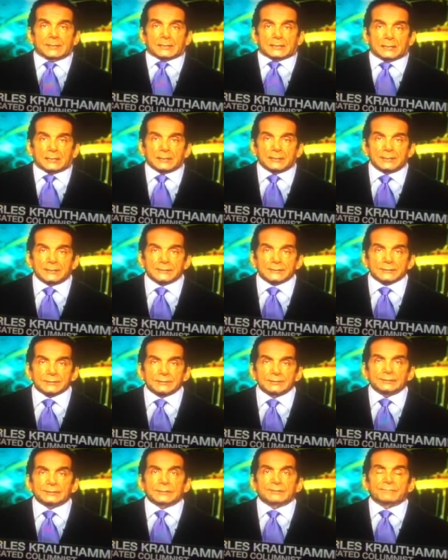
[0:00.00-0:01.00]
leads to
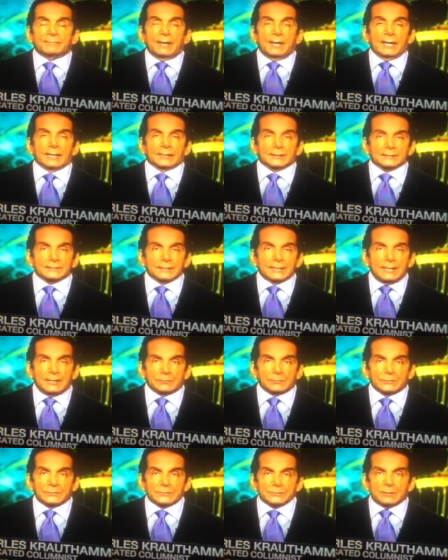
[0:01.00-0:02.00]
the violence that
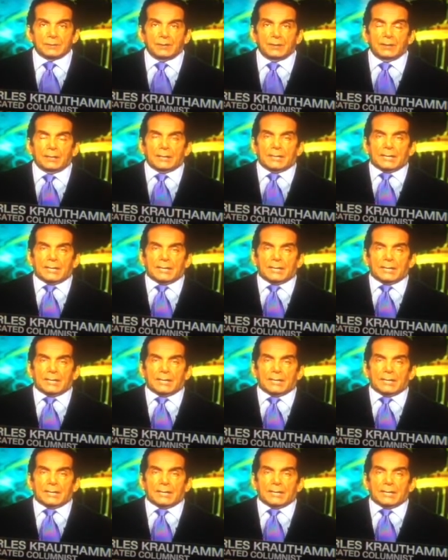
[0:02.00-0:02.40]
we saw.